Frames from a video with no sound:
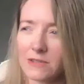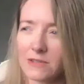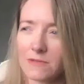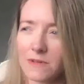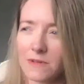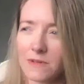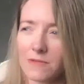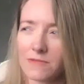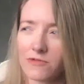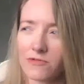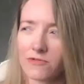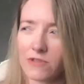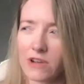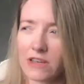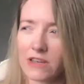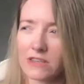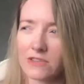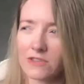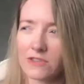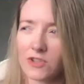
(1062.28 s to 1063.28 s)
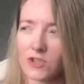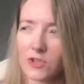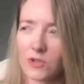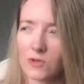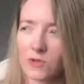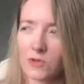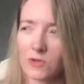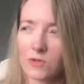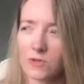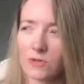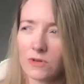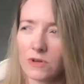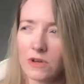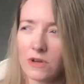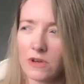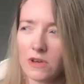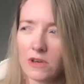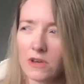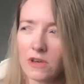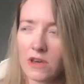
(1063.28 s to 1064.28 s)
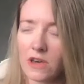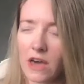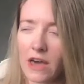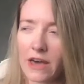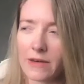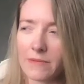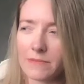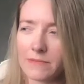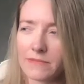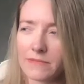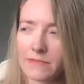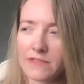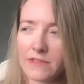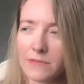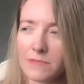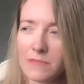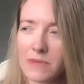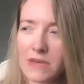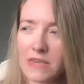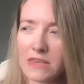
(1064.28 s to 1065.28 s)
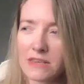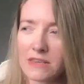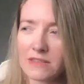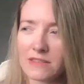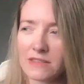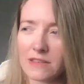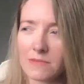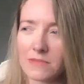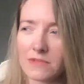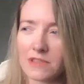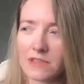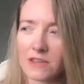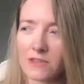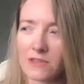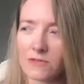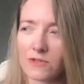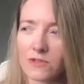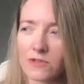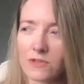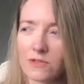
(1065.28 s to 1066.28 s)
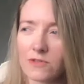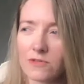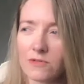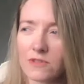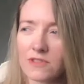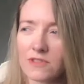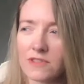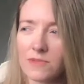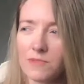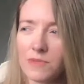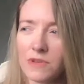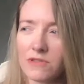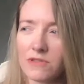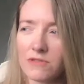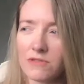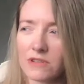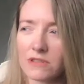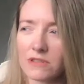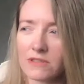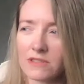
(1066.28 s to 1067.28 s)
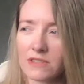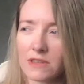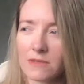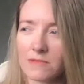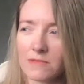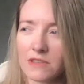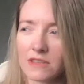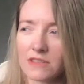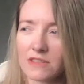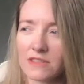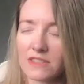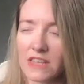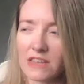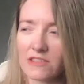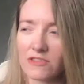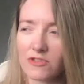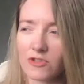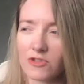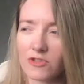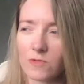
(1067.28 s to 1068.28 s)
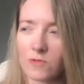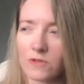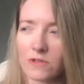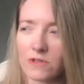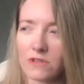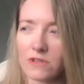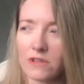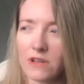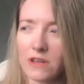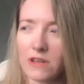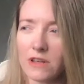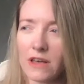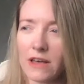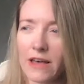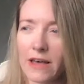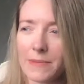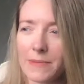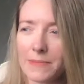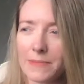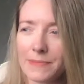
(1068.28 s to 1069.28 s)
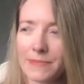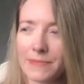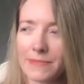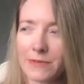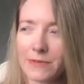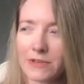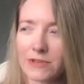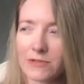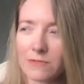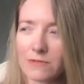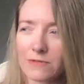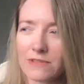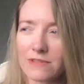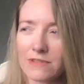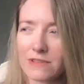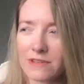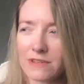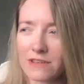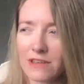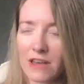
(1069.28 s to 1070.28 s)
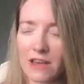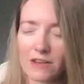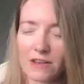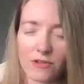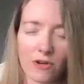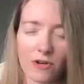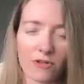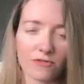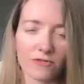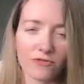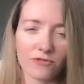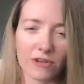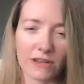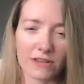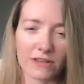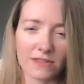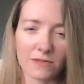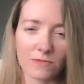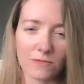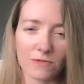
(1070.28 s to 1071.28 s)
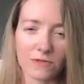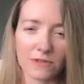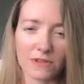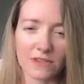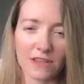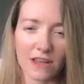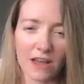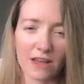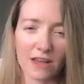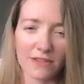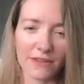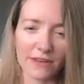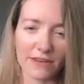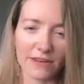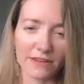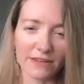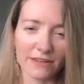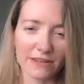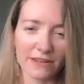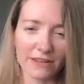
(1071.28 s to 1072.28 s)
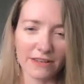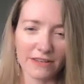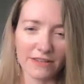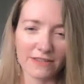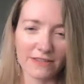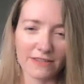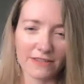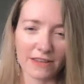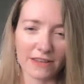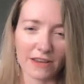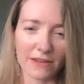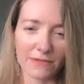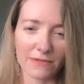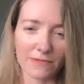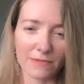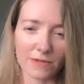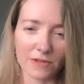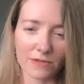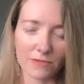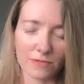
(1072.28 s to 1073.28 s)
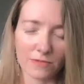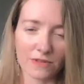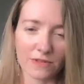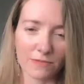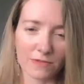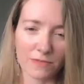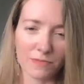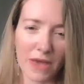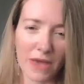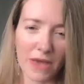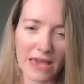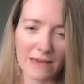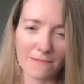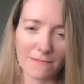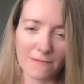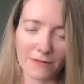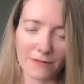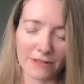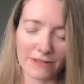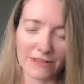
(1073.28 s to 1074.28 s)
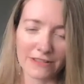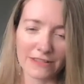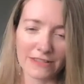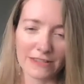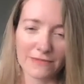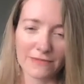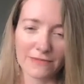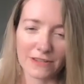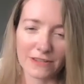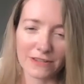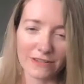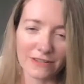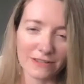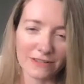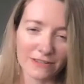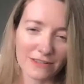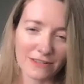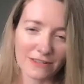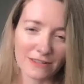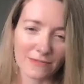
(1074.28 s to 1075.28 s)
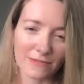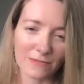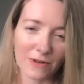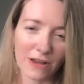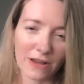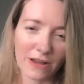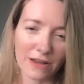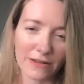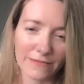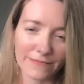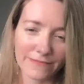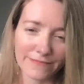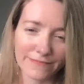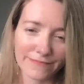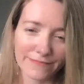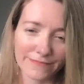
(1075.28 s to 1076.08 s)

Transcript: of trying to make something or to experience something sensual, which was a kind of contrast to all this other stuff, which was painful and difficult as well.